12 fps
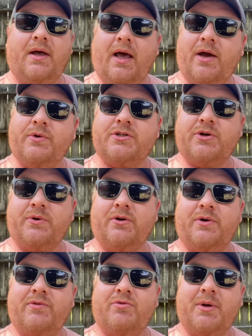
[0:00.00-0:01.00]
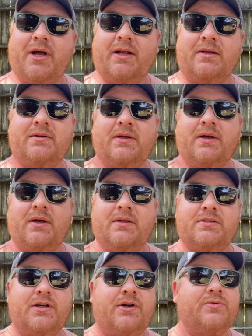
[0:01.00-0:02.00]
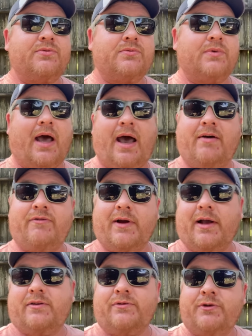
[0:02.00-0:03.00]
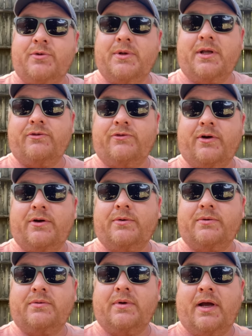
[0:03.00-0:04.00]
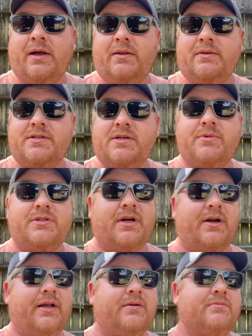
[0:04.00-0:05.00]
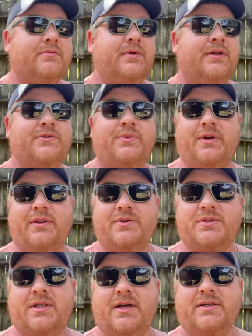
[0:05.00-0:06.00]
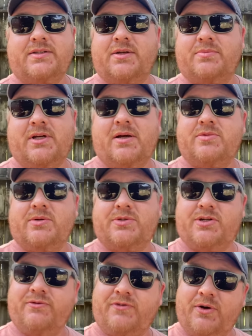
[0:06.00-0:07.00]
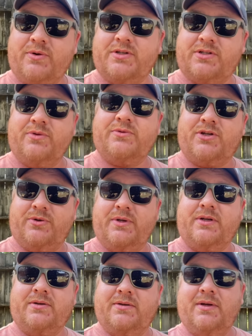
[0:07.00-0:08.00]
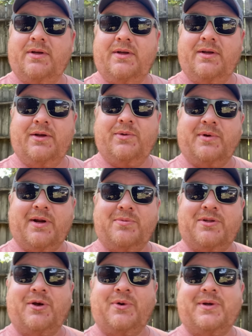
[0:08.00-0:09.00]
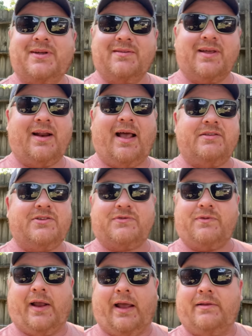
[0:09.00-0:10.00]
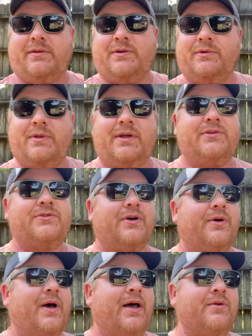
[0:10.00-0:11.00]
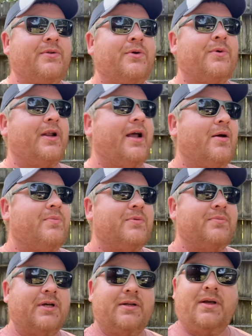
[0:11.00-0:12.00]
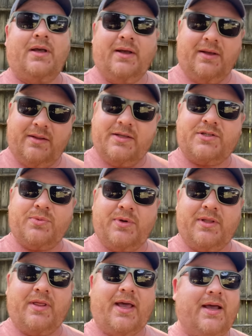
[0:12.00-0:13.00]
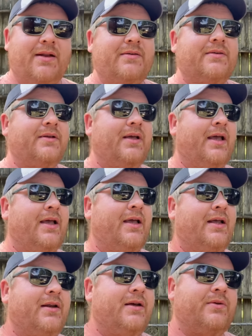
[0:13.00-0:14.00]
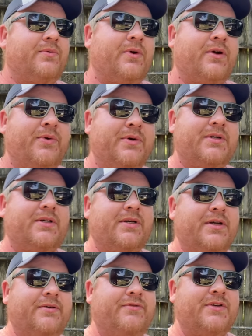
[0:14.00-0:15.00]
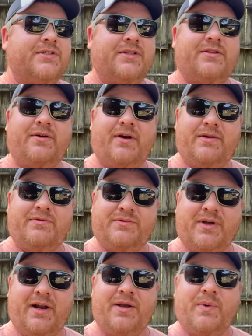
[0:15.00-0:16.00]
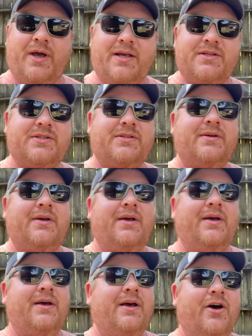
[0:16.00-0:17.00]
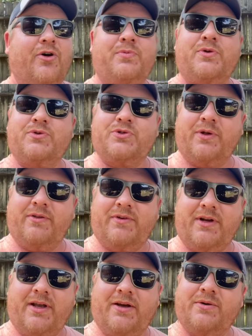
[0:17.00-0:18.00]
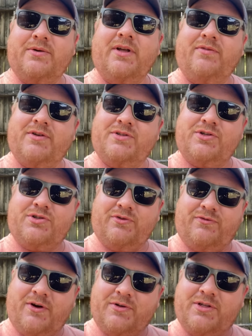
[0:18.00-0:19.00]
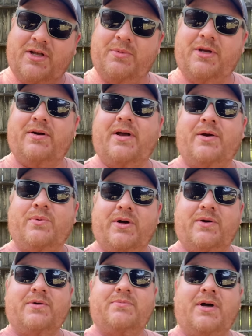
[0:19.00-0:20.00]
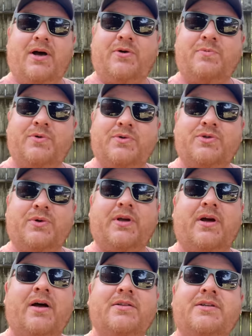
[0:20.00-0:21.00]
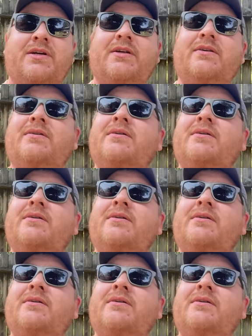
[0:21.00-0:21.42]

Hey, what's going on, everybody? So I forgot to film an intro at the cemetery. It's one of those things. Sometimes I'm so focused on doing what I'm doing that I just forgot to do the intro. I don't know what happened, but this will be that. And we're going to visit the grave of Dottie West. I hope you enjoy the video. If this is your first time here, hey, welcome. I hope you enjoy the content.